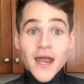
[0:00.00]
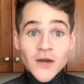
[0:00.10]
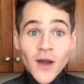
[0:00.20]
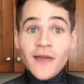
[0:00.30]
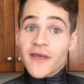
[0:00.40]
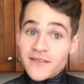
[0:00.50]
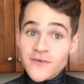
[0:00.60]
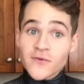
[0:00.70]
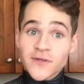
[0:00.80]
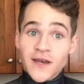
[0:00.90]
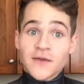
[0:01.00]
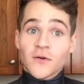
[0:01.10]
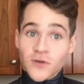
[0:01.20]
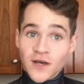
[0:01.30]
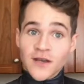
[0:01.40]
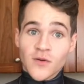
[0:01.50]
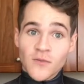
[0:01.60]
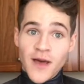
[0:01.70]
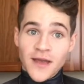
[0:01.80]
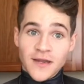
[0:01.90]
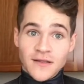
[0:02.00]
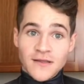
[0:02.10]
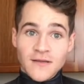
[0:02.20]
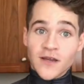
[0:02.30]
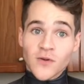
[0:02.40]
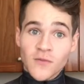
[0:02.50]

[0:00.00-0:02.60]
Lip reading: Anyway, that's not what we're talking about. We're talking about magnets.